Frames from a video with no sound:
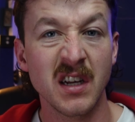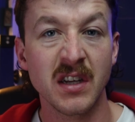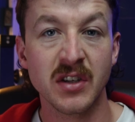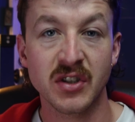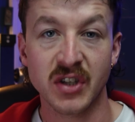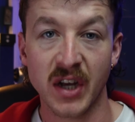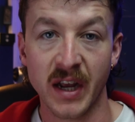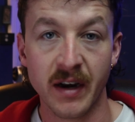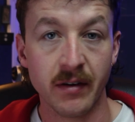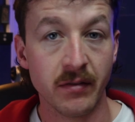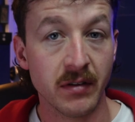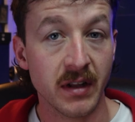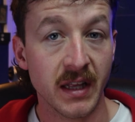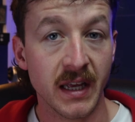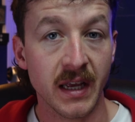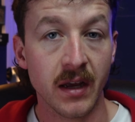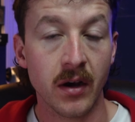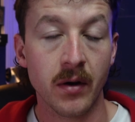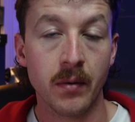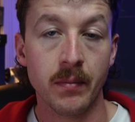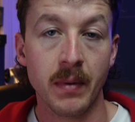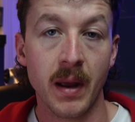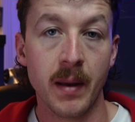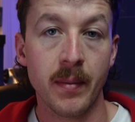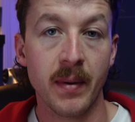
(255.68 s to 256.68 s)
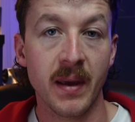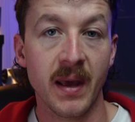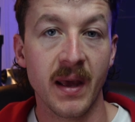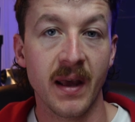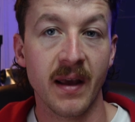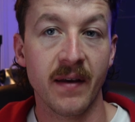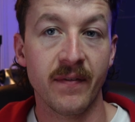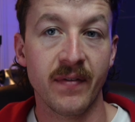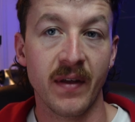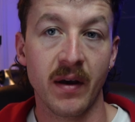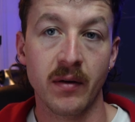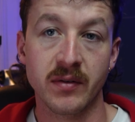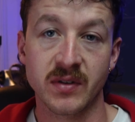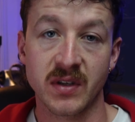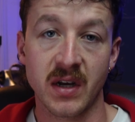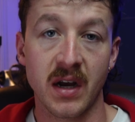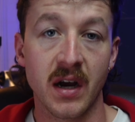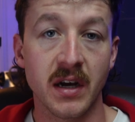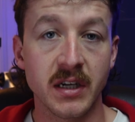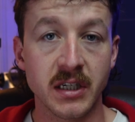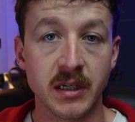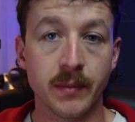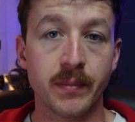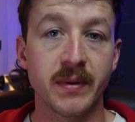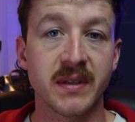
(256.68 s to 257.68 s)
Generally, or maybe if that was
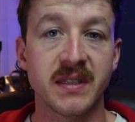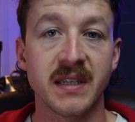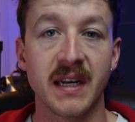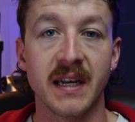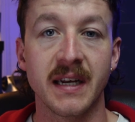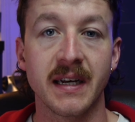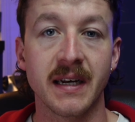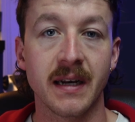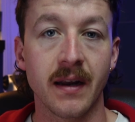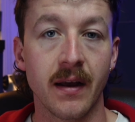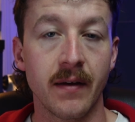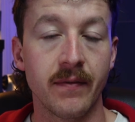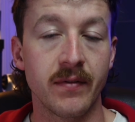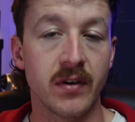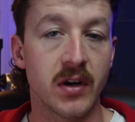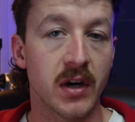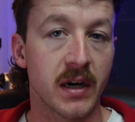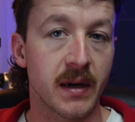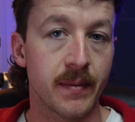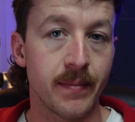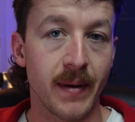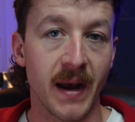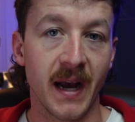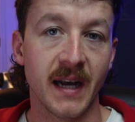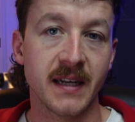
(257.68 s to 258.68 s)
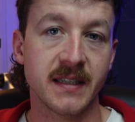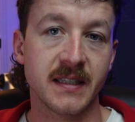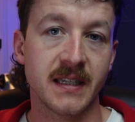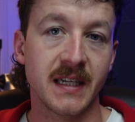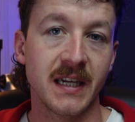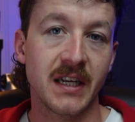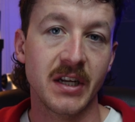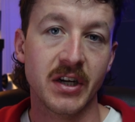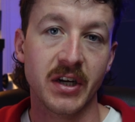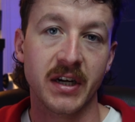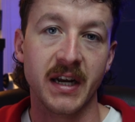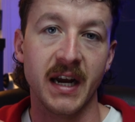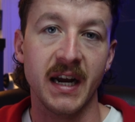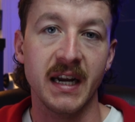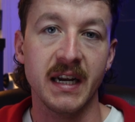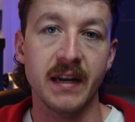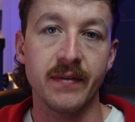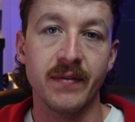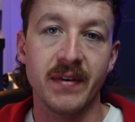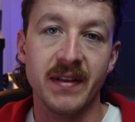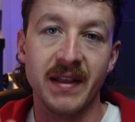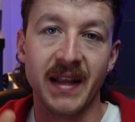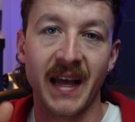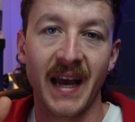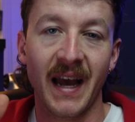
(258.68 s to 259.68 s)
100% of your capacity, you're kind
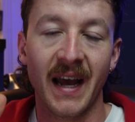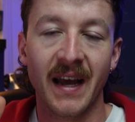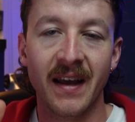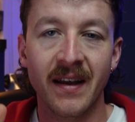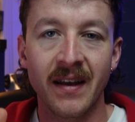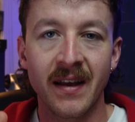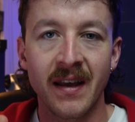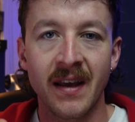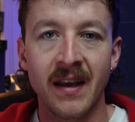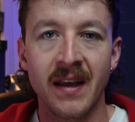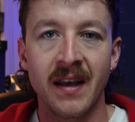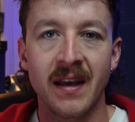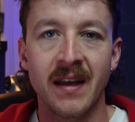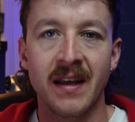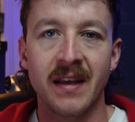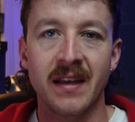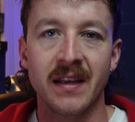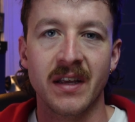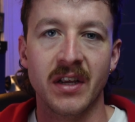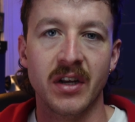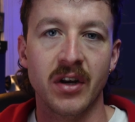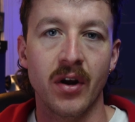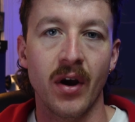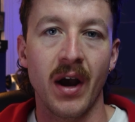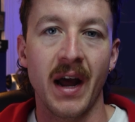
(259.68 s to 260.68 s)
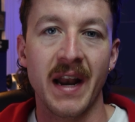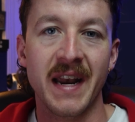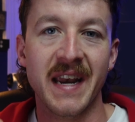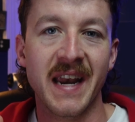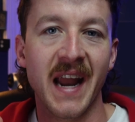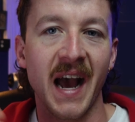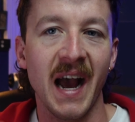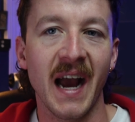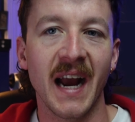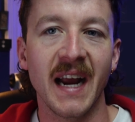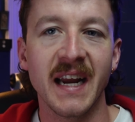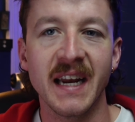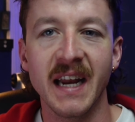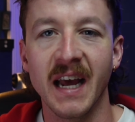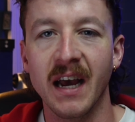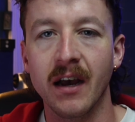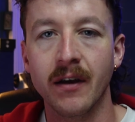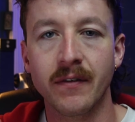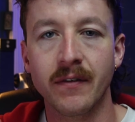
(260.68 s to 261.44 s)
of in that, you know, a 9 out